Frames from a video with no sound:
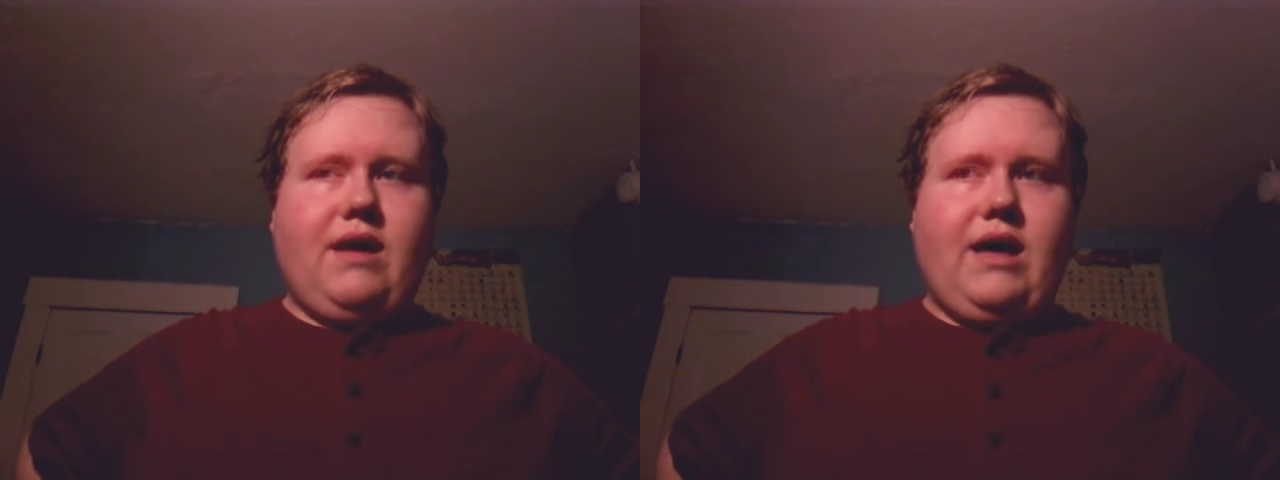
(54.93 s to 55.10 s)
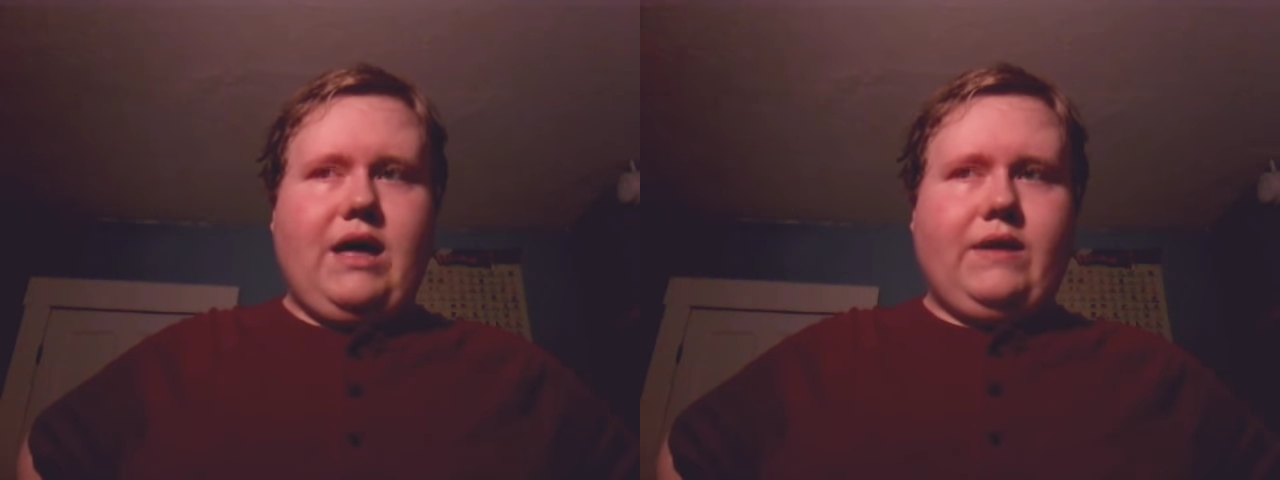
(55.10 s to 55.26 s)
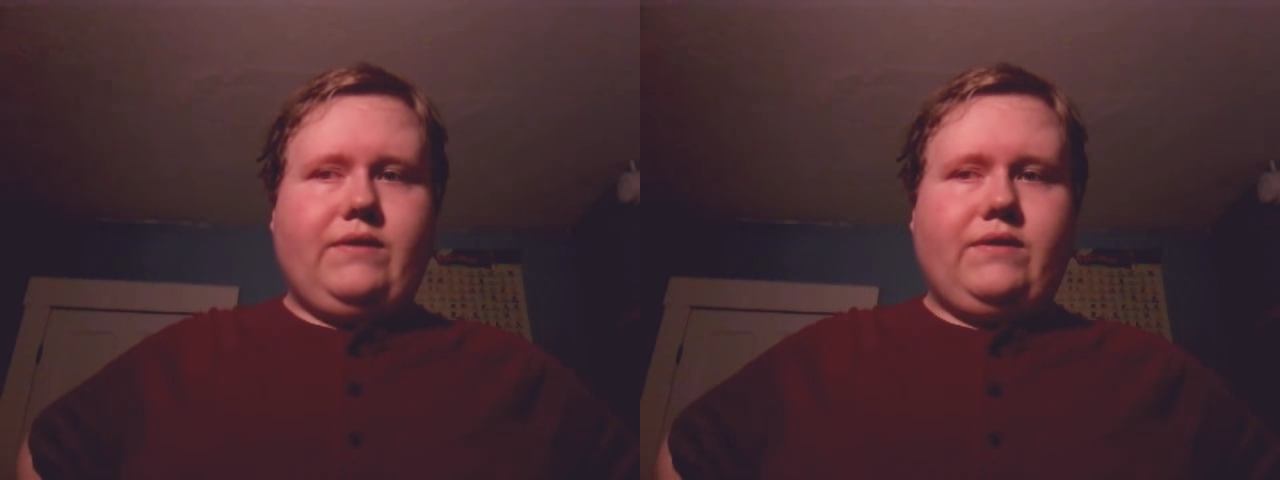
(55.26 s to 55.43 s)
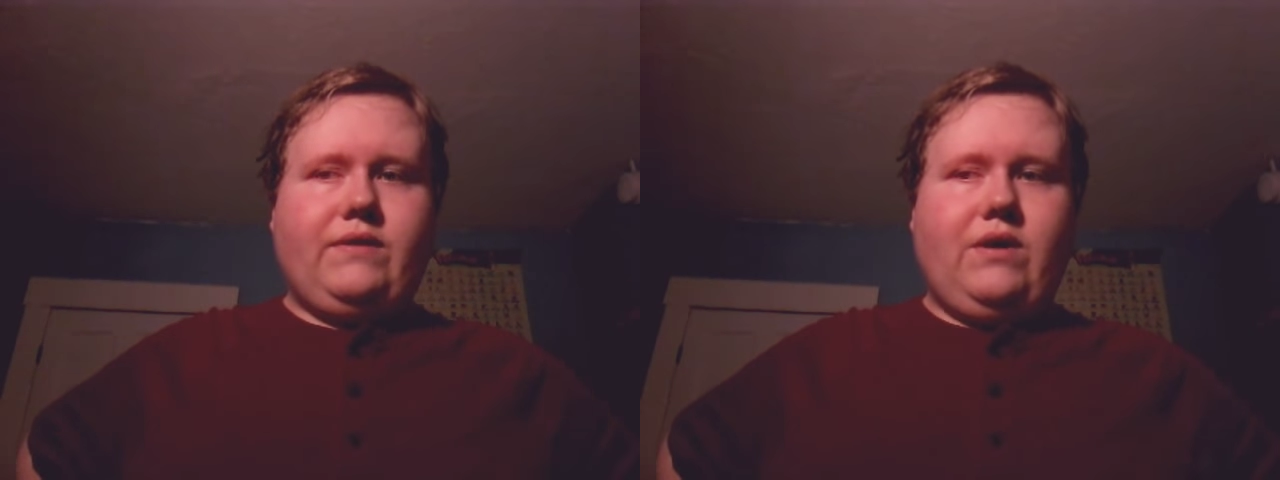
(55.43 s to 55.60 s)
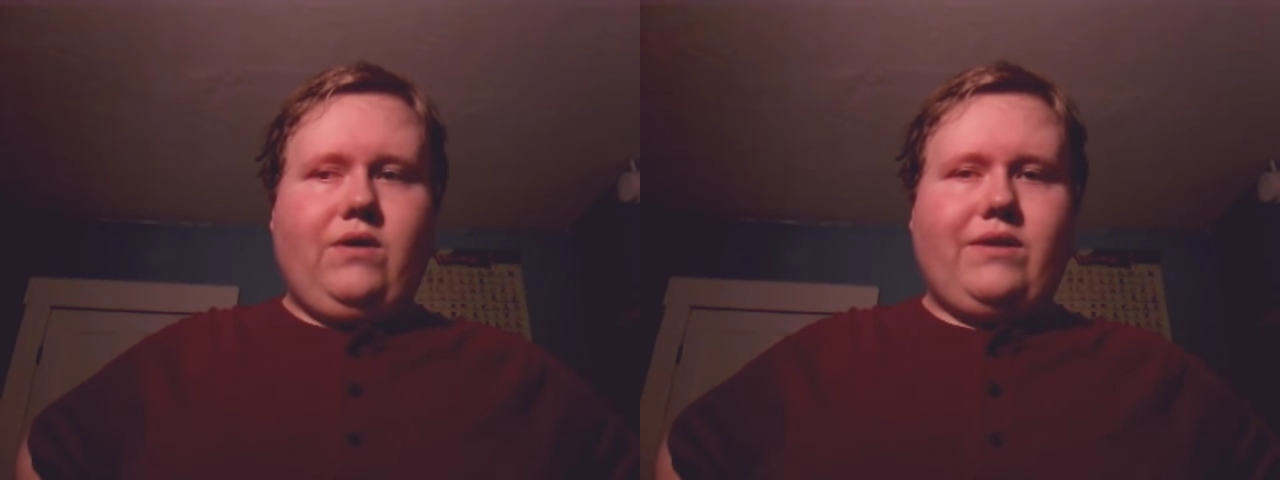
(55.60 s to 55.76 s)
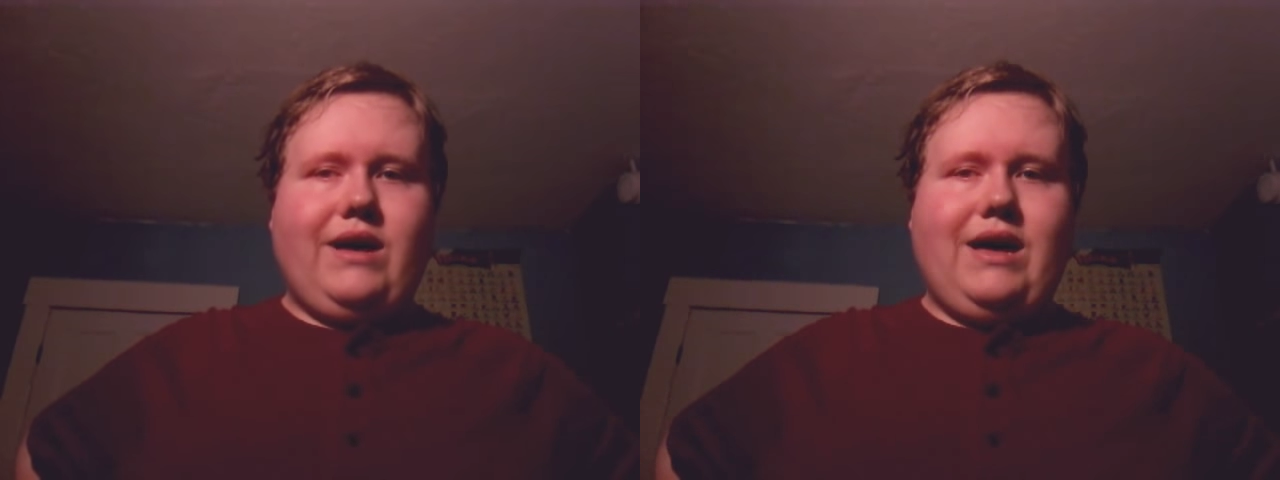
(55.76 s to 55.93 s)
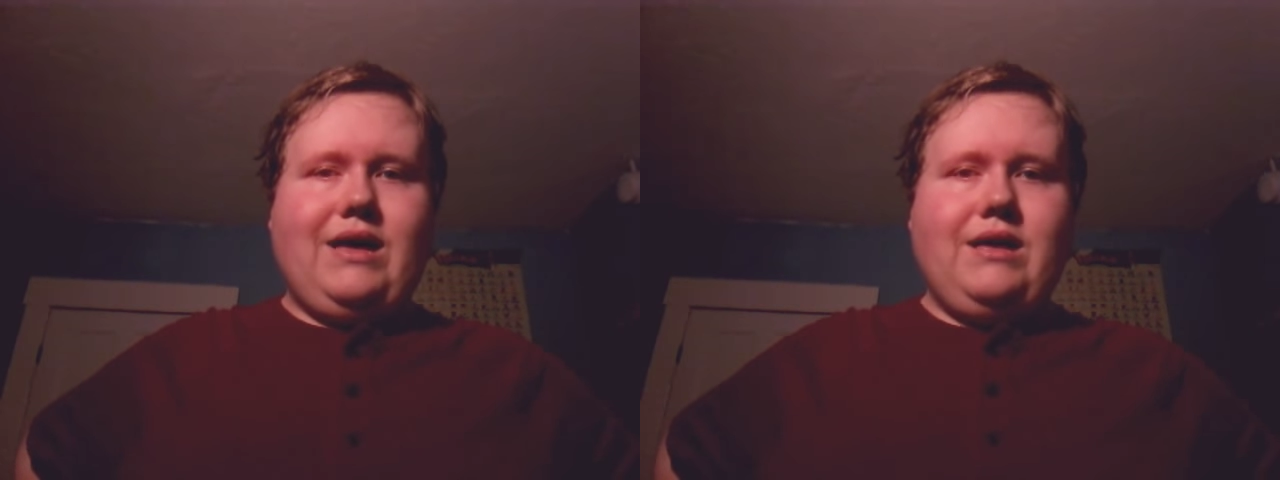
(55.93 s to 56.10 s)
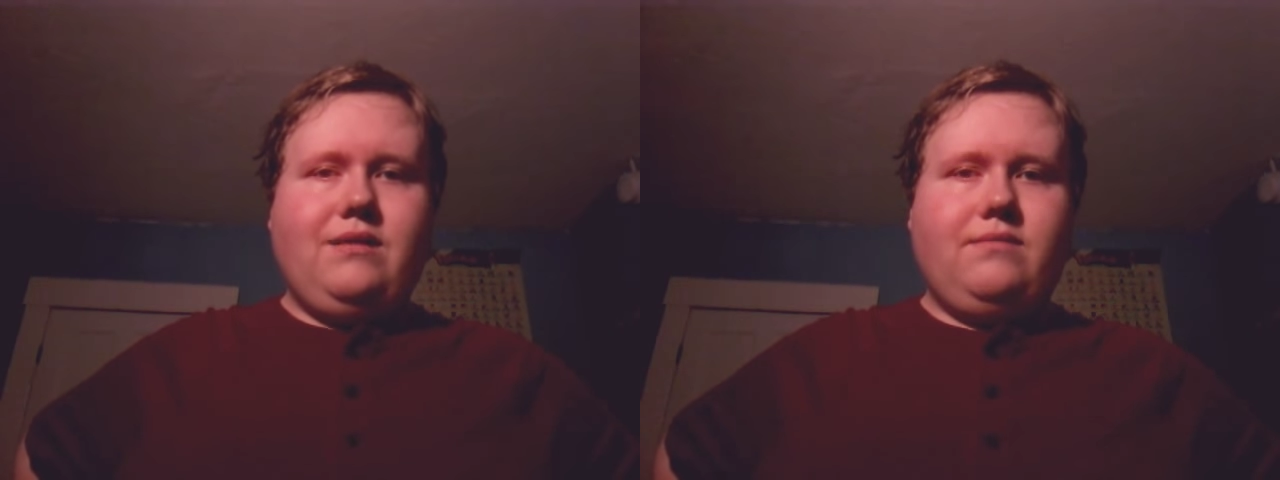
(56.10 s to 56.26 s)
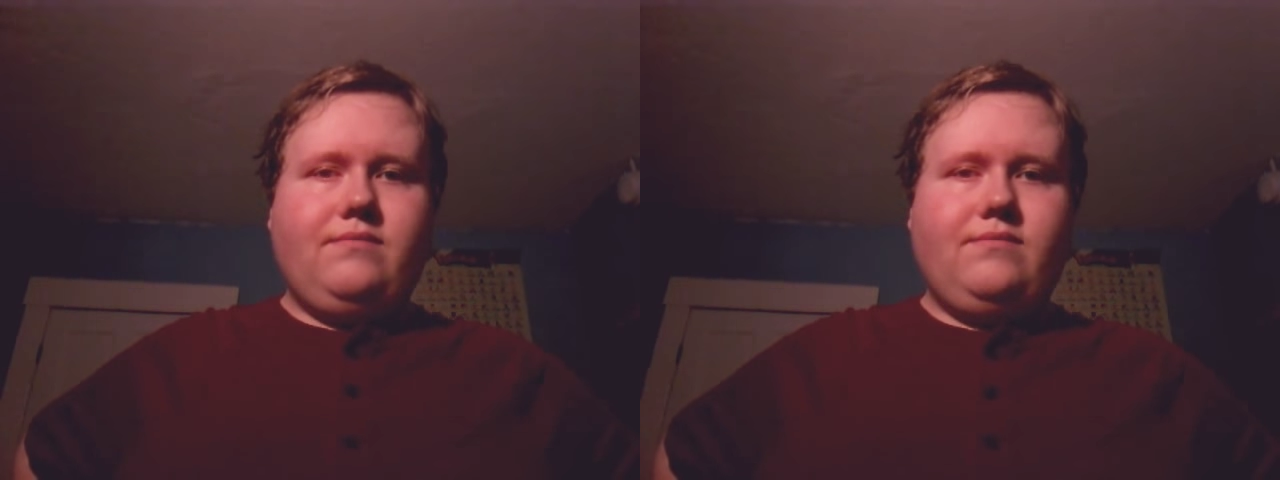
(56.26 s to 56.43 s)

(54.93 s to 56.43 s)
the house, okay?